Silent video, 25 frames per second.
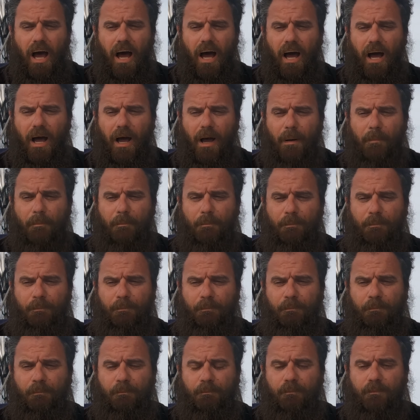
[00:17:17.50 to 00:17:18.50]

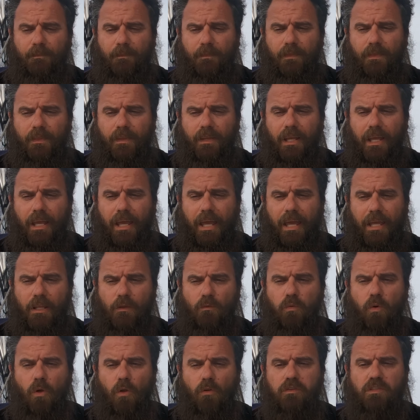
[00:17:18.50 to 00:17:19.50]
um,
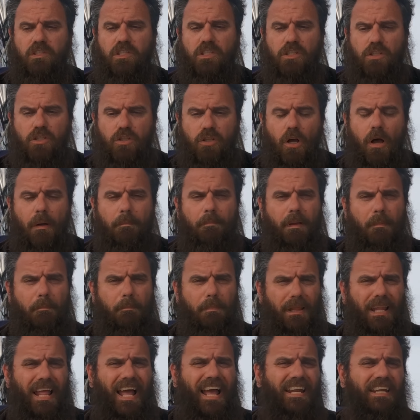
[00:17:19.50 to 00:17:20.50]
it will stop
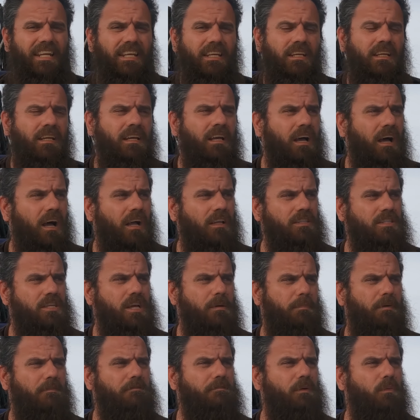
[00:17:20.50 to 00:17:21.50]
planing on
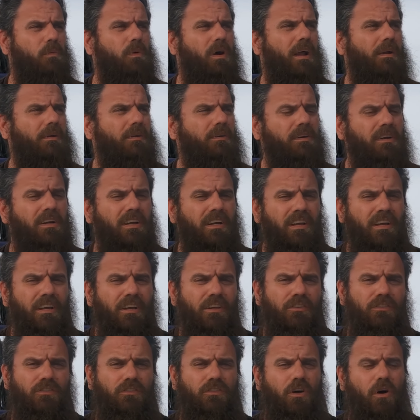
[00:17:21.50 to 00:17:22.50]
top of the water,
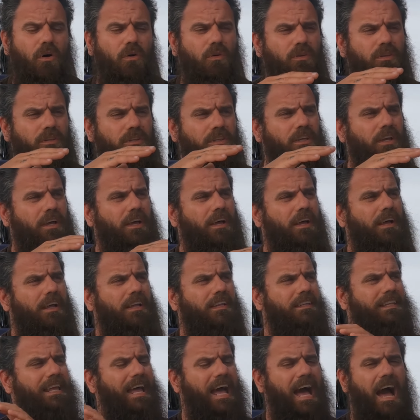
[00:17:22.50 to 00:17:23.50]
so
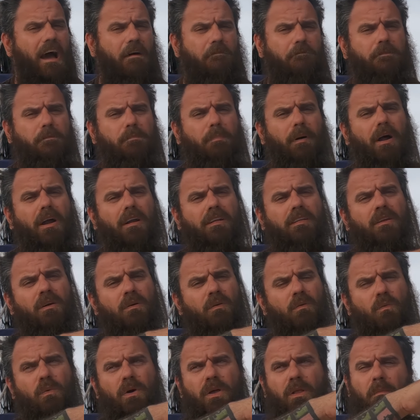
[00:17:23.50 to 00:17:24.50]
the, the aft part
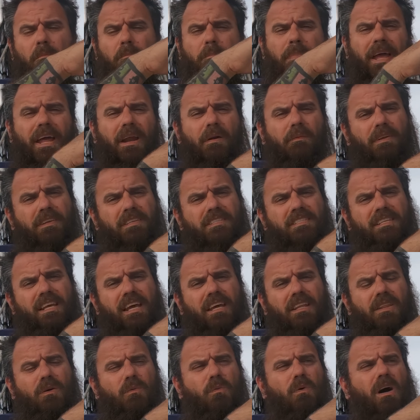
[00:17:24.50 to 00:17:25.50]
will bury
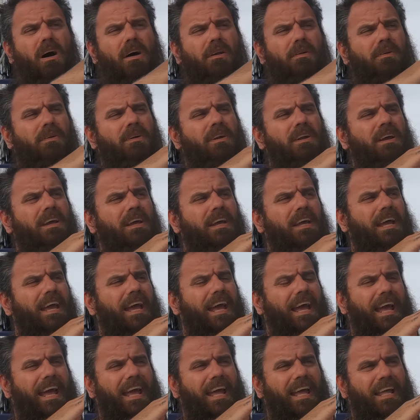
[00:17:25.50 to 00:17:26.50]
inside the water
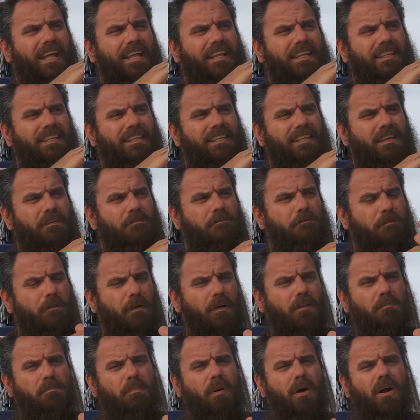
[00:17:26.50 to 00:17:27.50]
and the
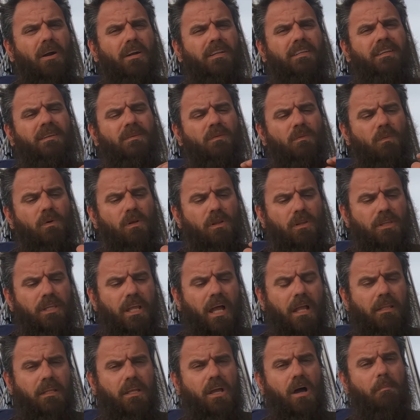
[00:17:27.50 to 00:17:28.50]
front part will
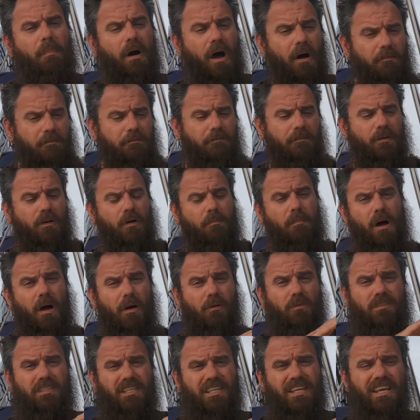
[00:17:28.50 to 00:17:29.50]
not come off, come
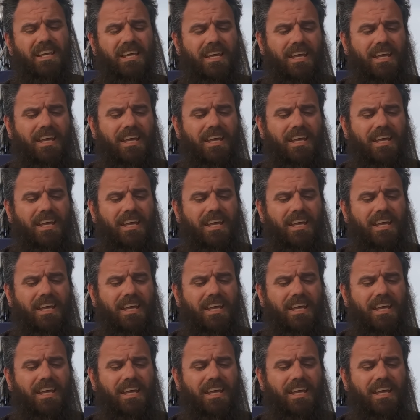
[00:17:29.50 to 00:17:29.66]
out,